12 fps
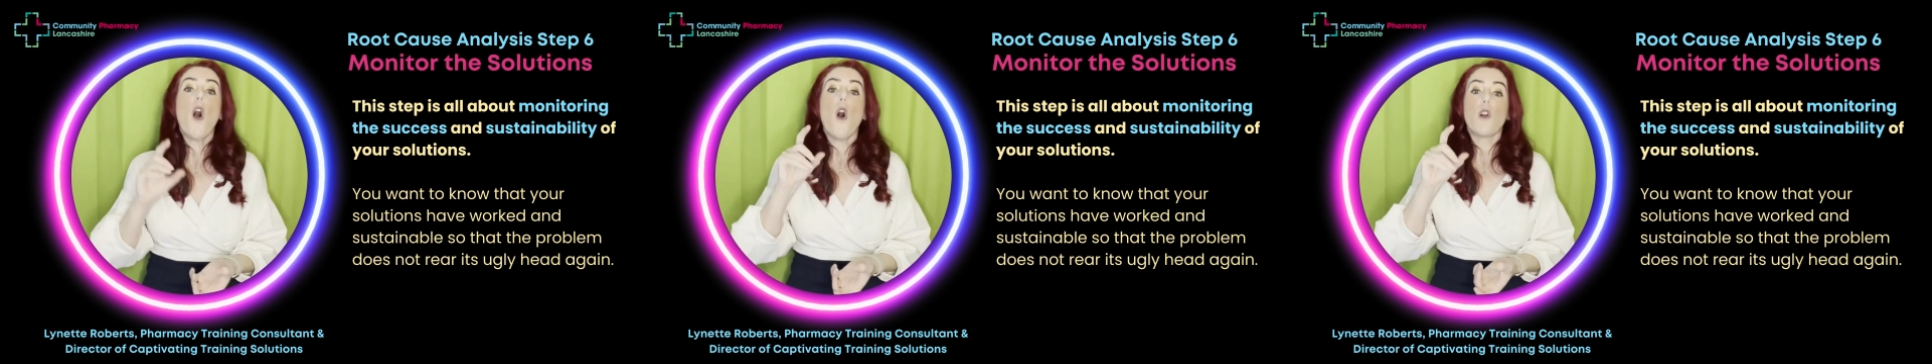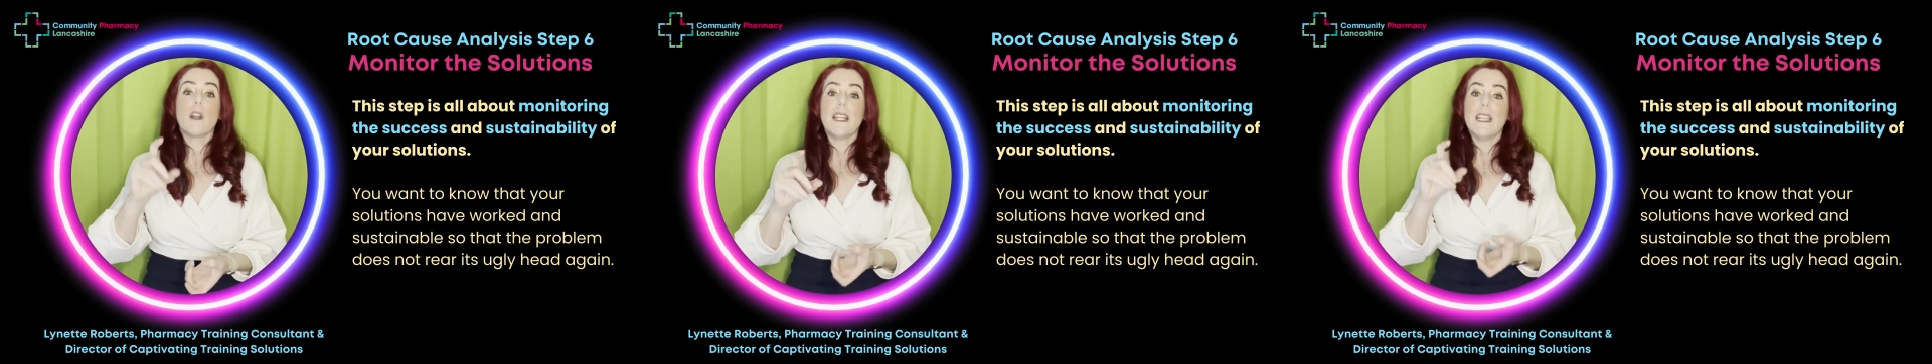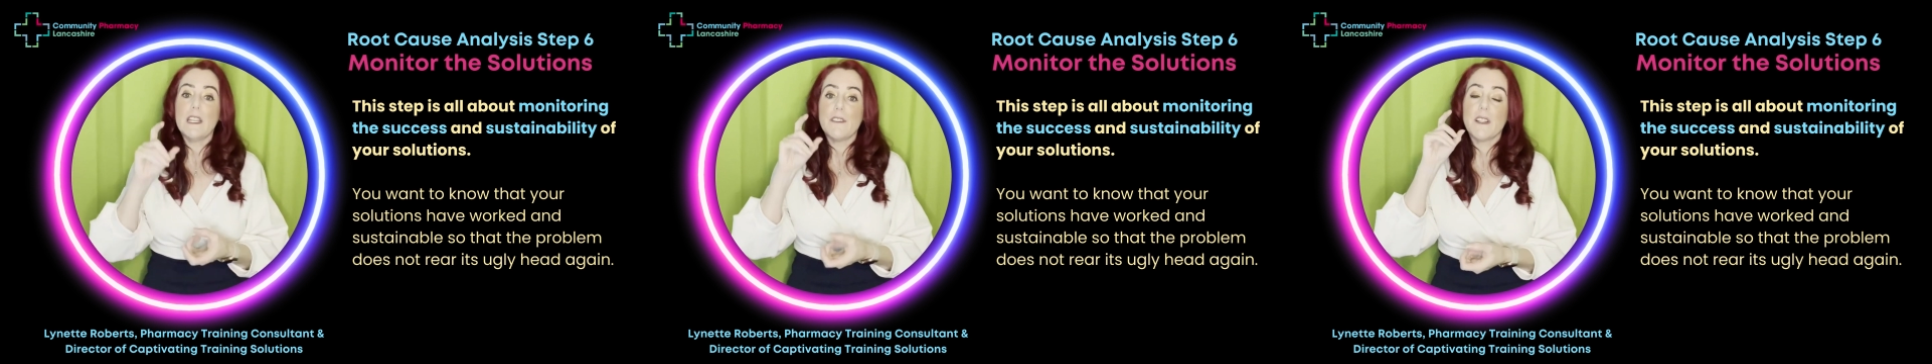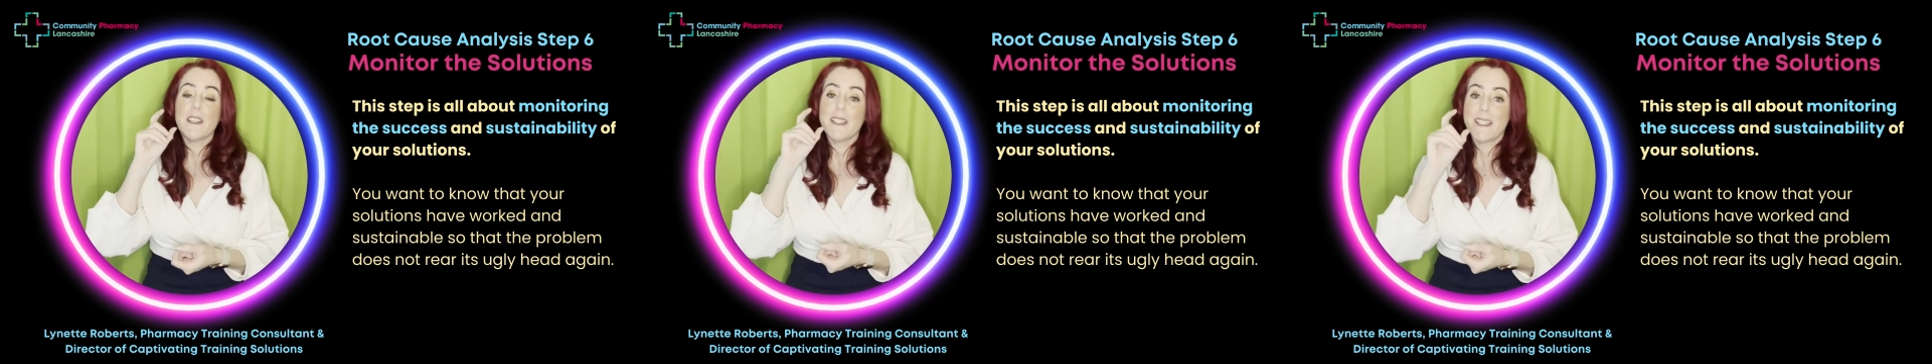or
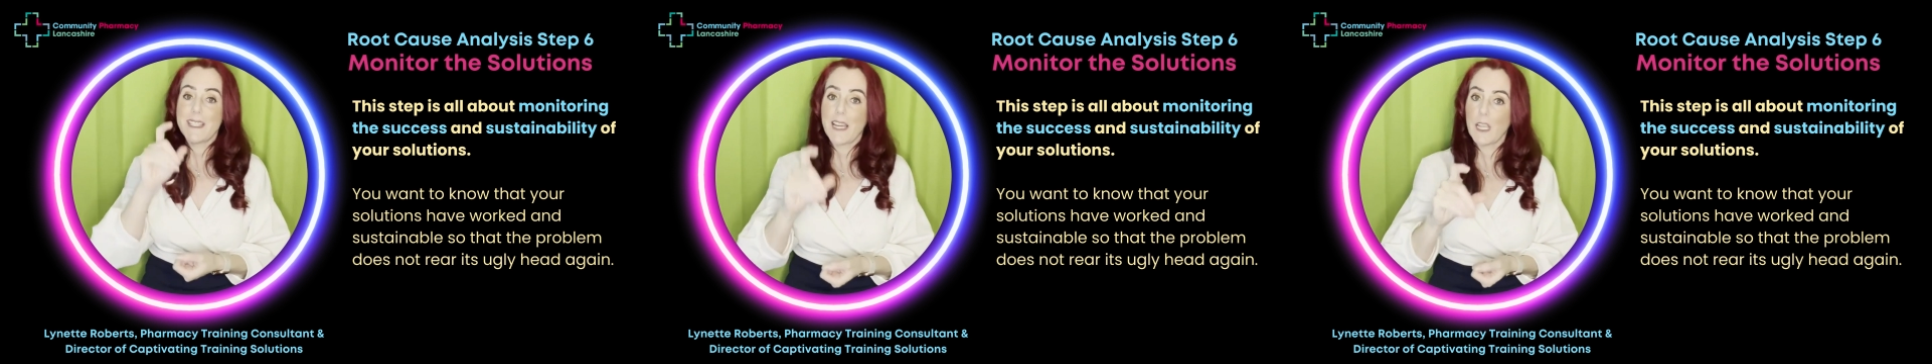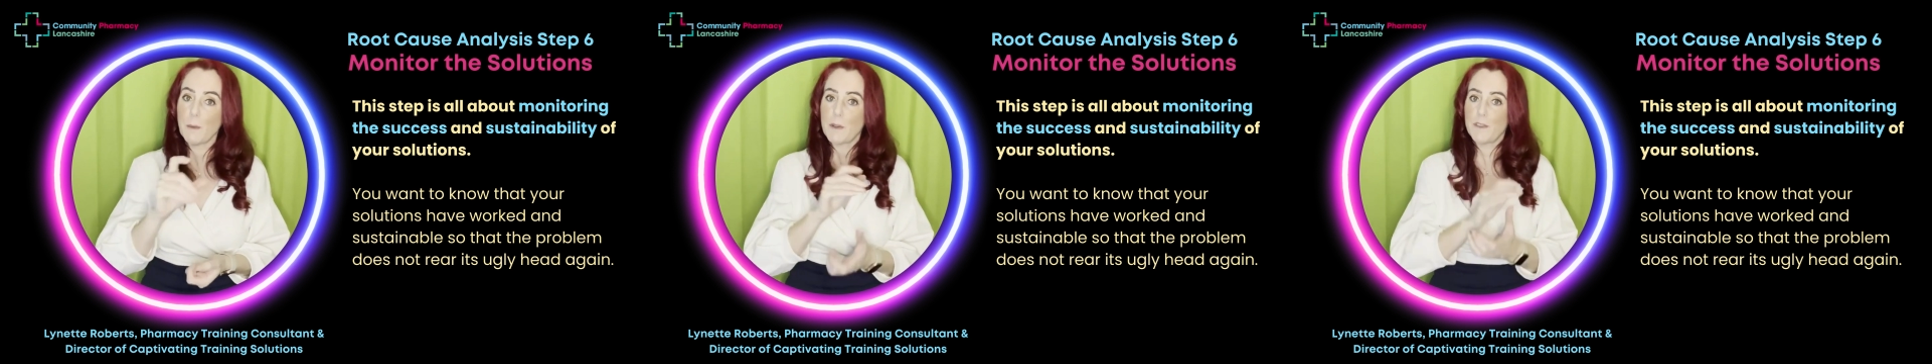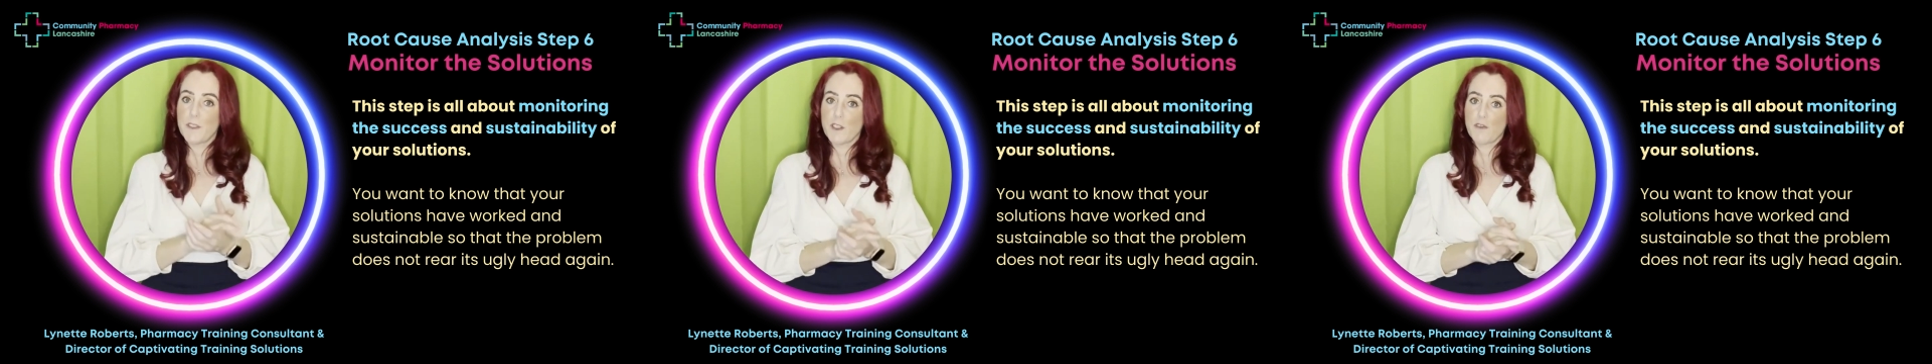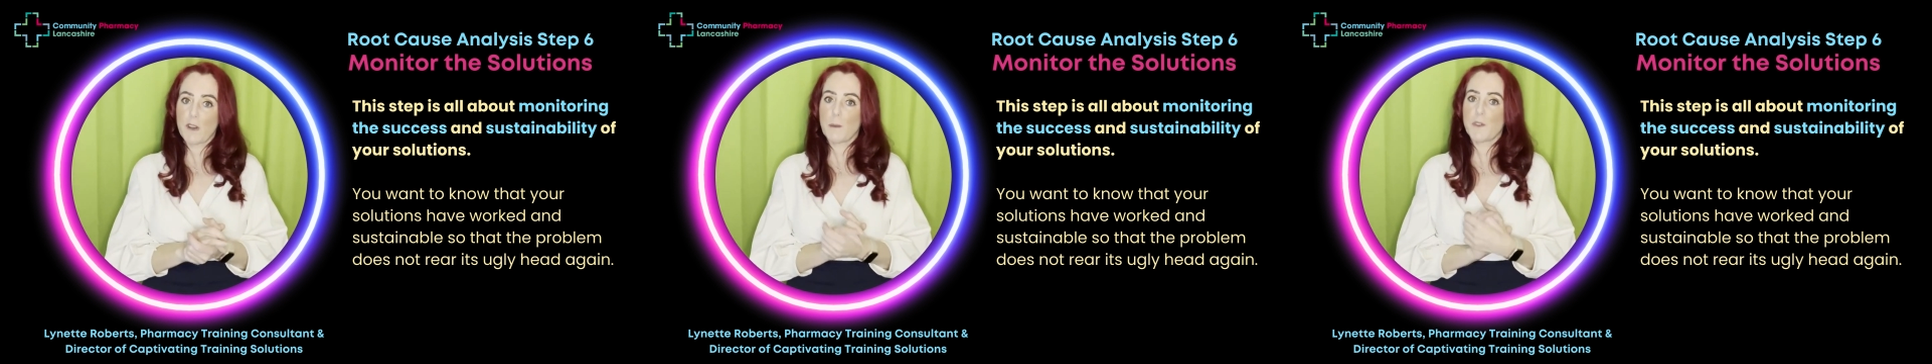even the type of
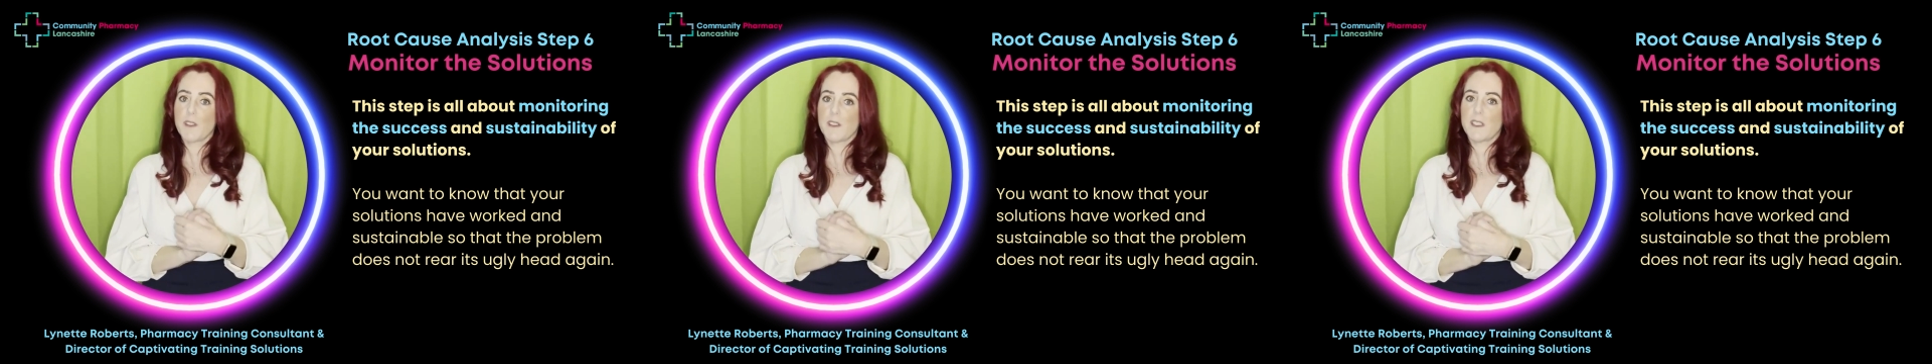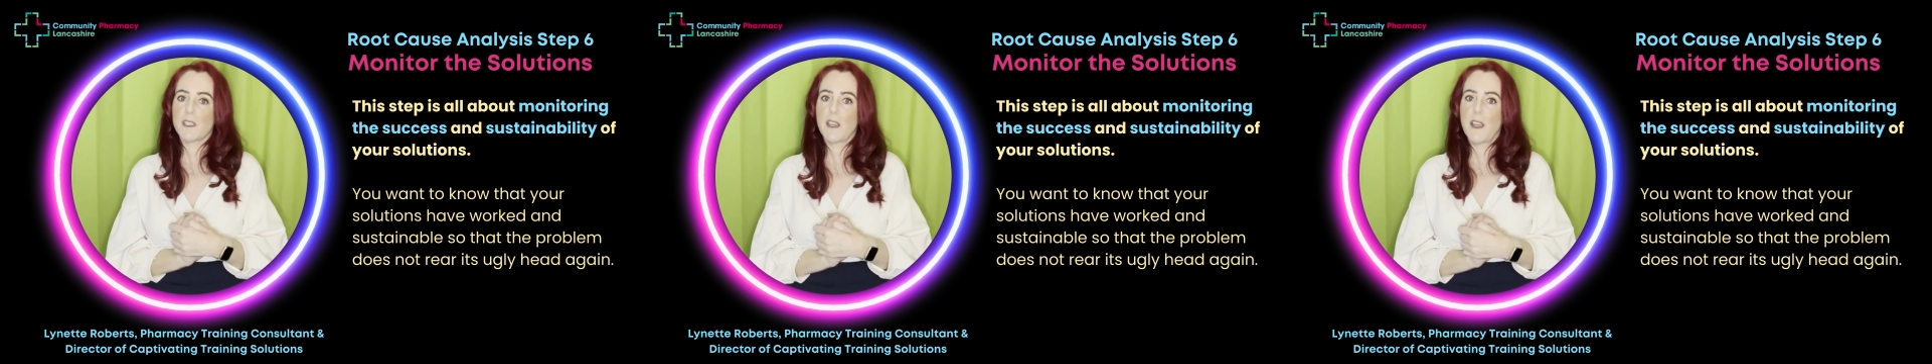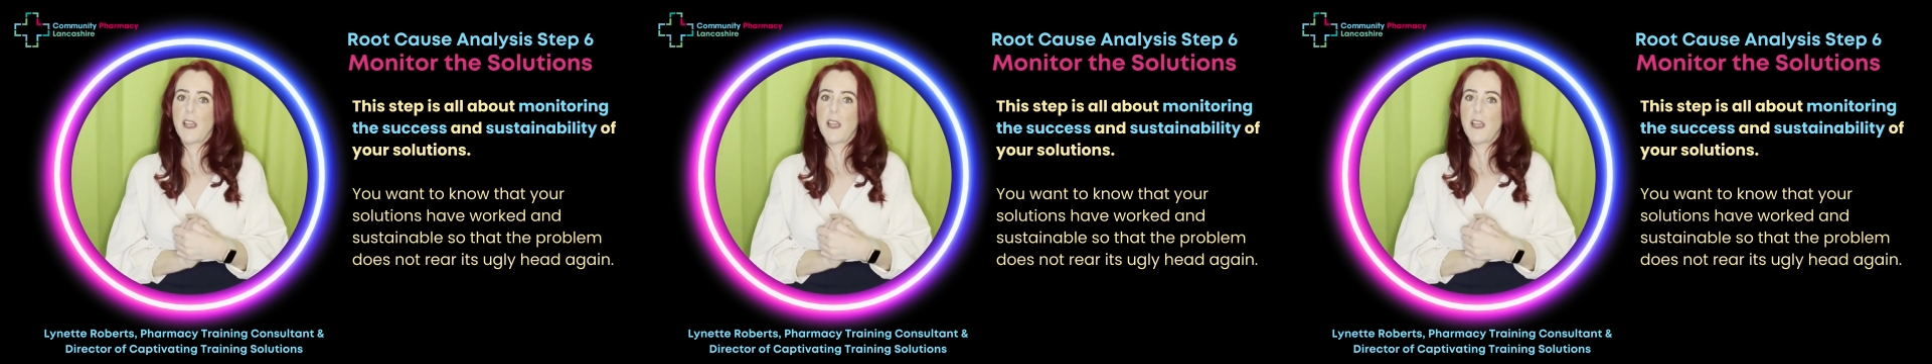disruptions?